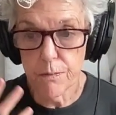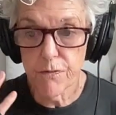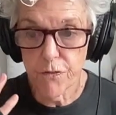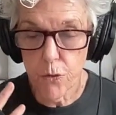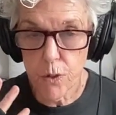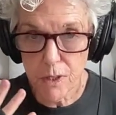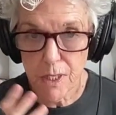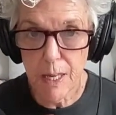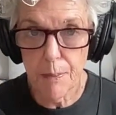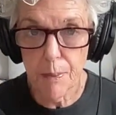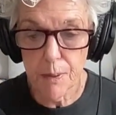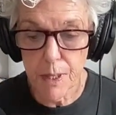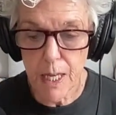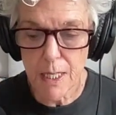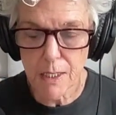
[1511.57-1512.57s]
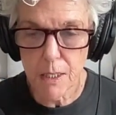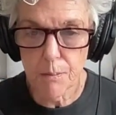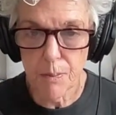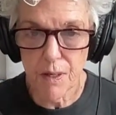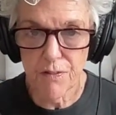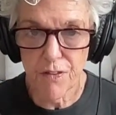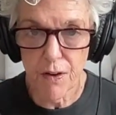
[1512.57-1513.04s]
for example, the
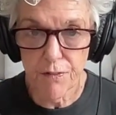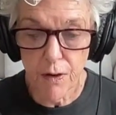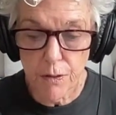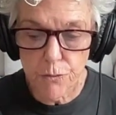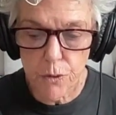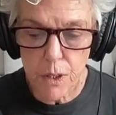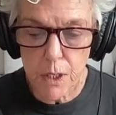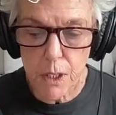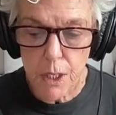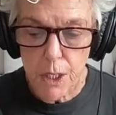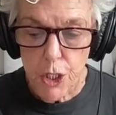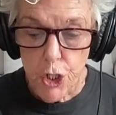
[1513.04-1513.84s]
S&P 500,